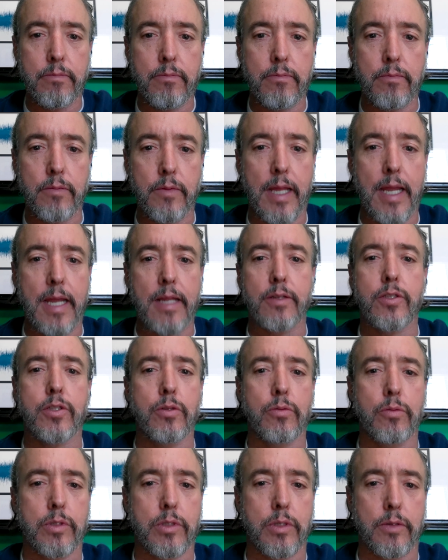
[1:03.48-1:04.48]
land
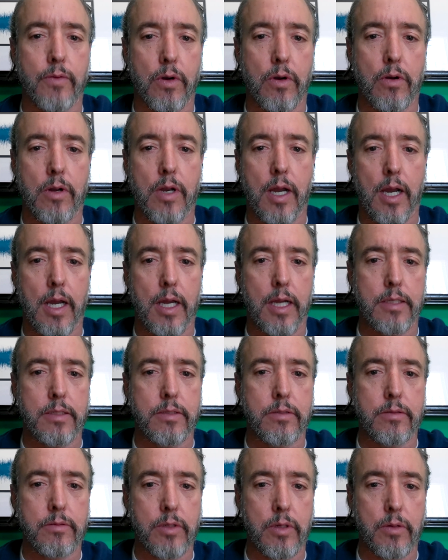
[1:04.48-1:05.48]
stewards of all
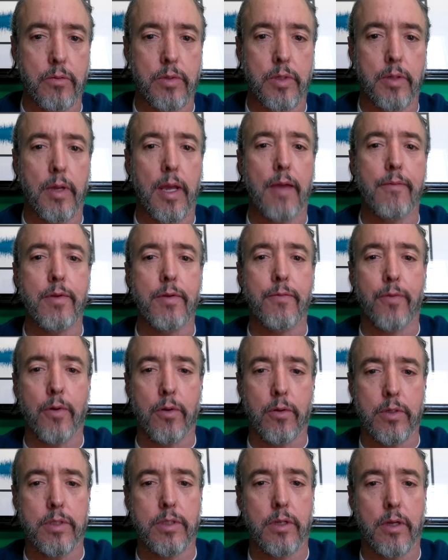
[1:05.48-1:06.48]
kinds, you know, with a heavy
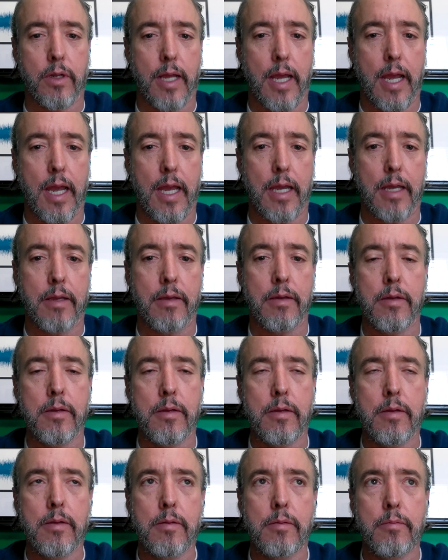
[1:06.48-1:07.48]
focus on ag,
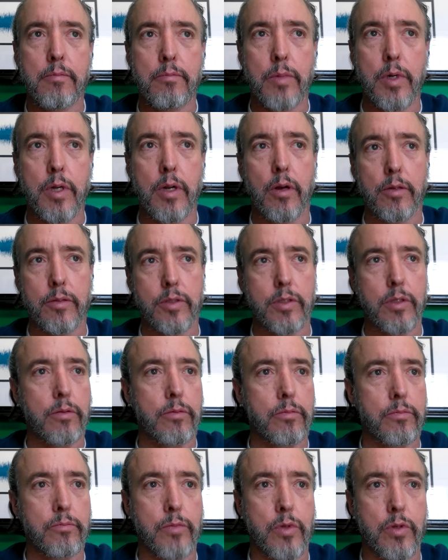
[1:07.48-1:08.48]
but
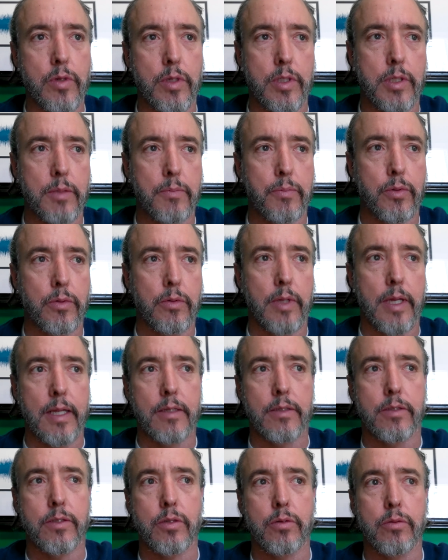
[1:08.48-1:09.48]
also municipal
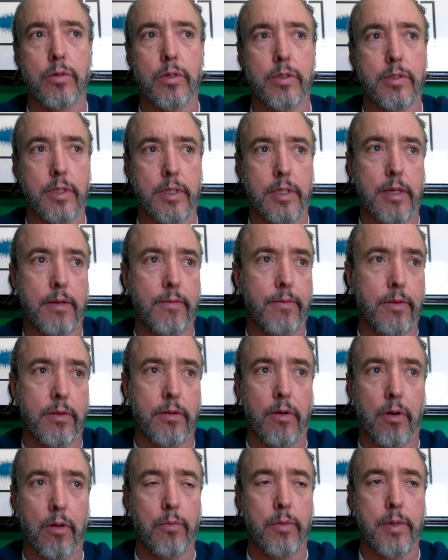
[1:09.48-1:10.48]
land stewards and even
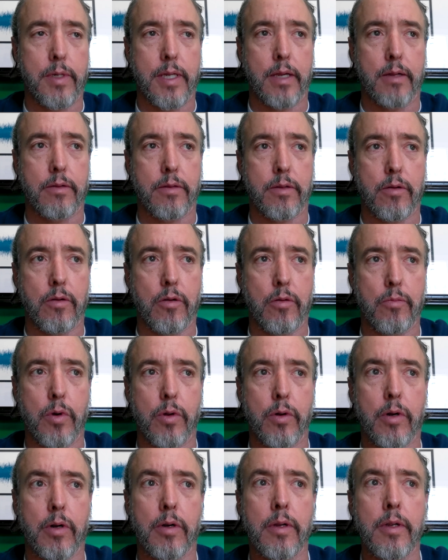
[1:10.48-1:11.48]
all the way down to the
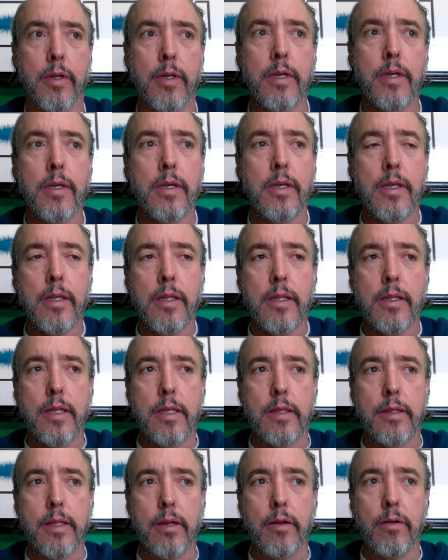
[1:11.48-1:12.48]
homeowner,
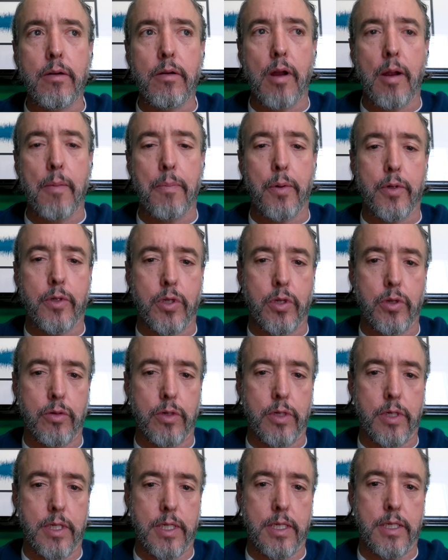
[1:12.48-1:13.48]
that there are
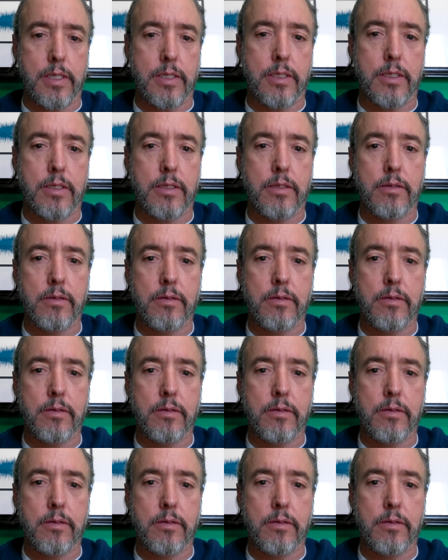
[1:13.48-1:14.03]
opportunities